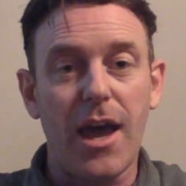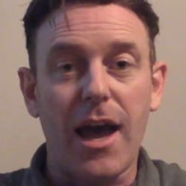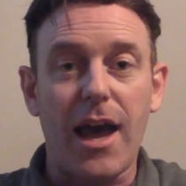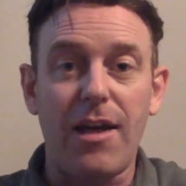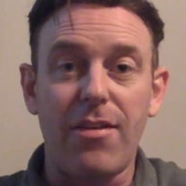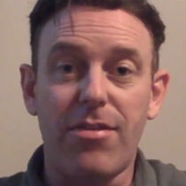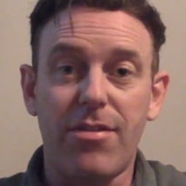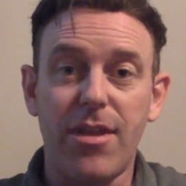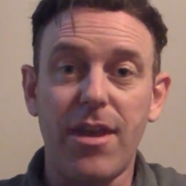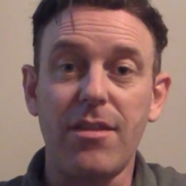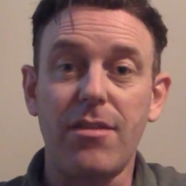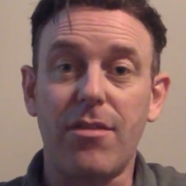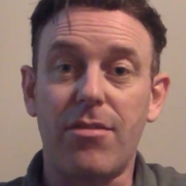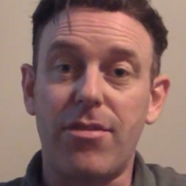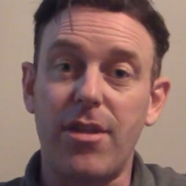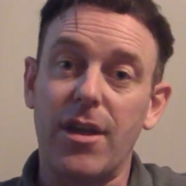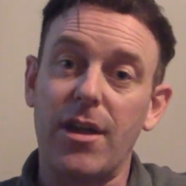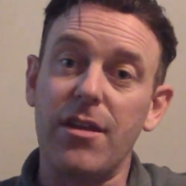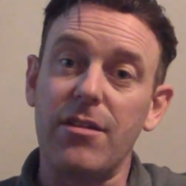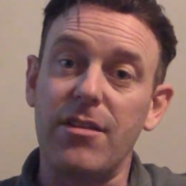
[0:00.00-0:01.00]
I think the
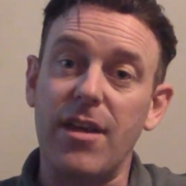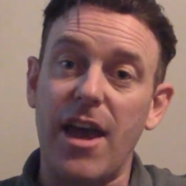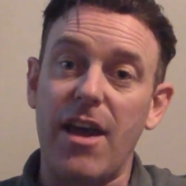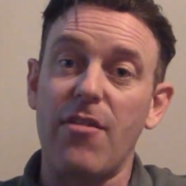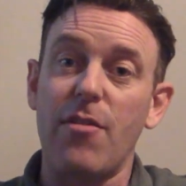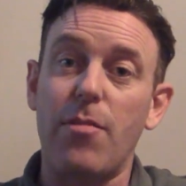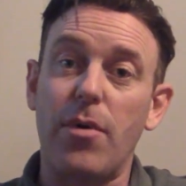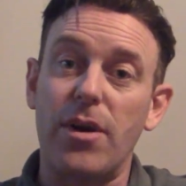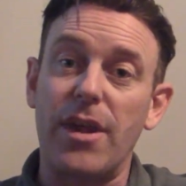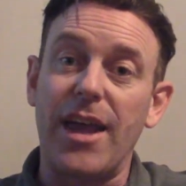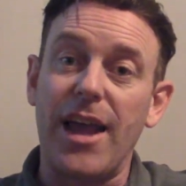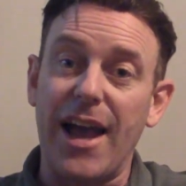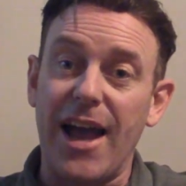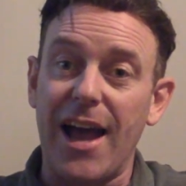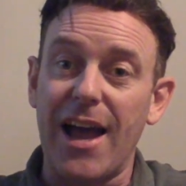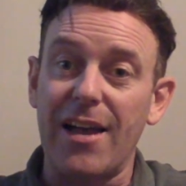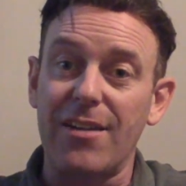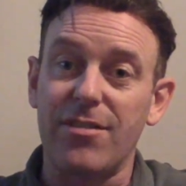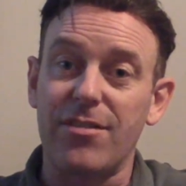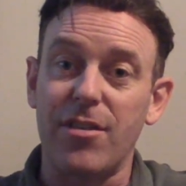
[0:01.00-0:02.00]
thing is, everybody
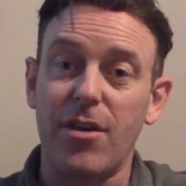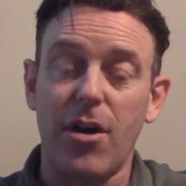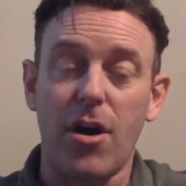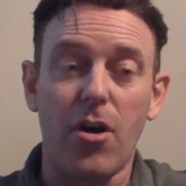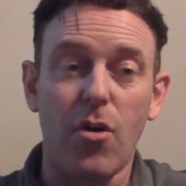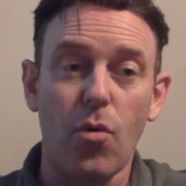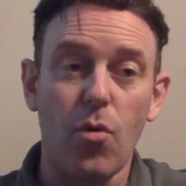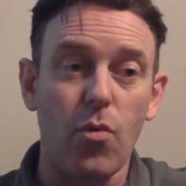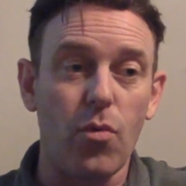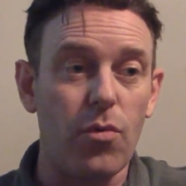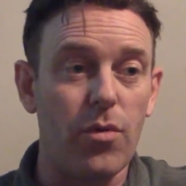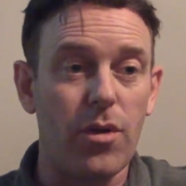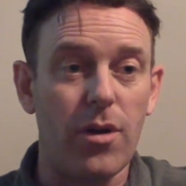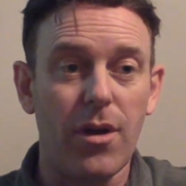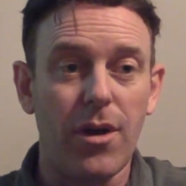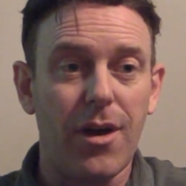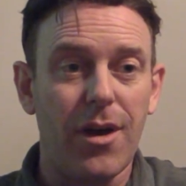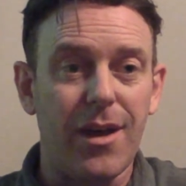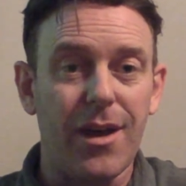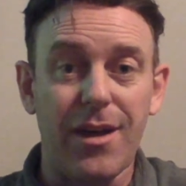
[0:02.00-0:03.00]
has their own
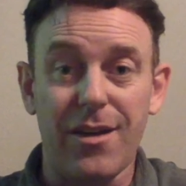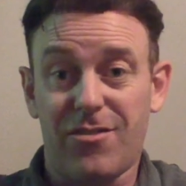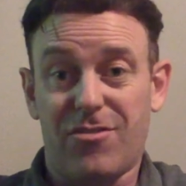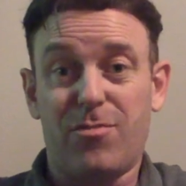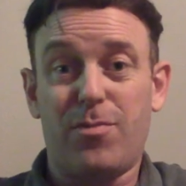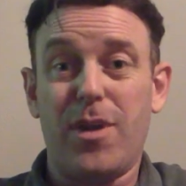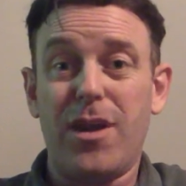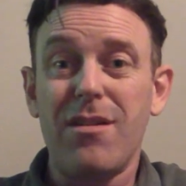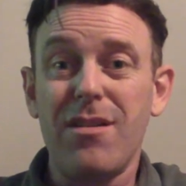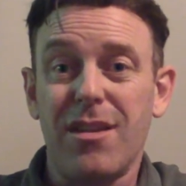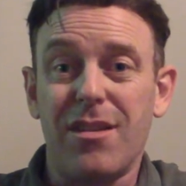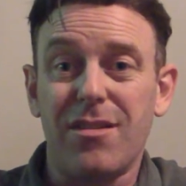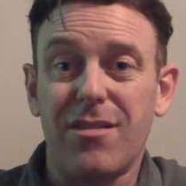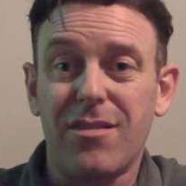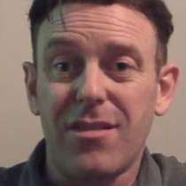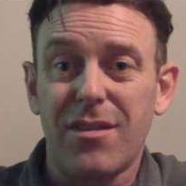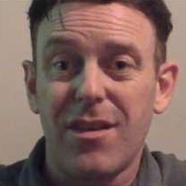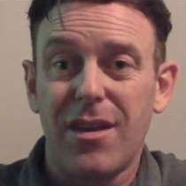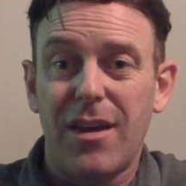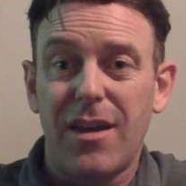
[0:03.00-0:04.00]

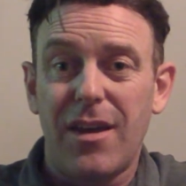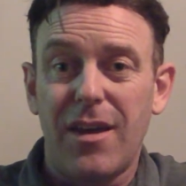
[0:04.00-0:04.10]
experience.